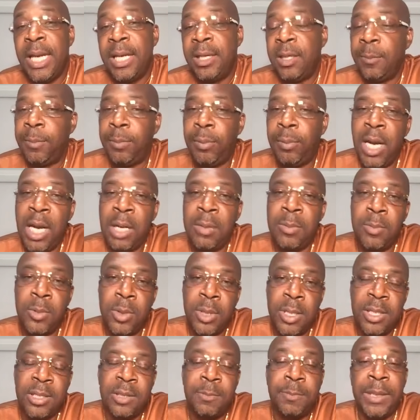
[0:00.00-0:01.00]
And the problem
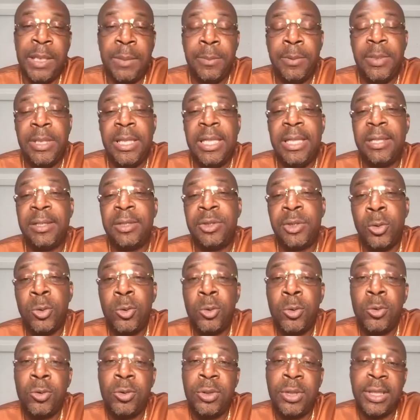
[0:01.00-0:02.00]
was people needed
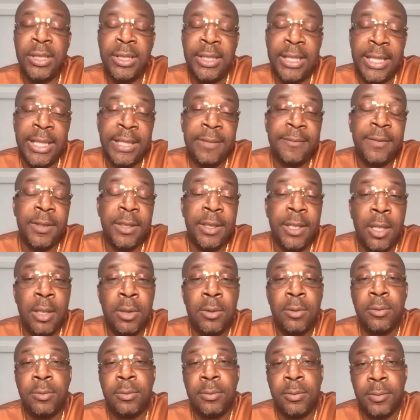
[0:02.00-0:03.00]
tools to dig for
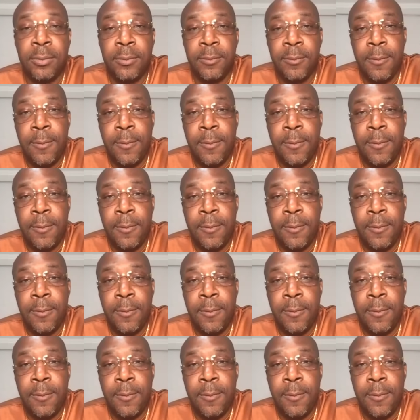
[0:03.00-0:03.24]
gold.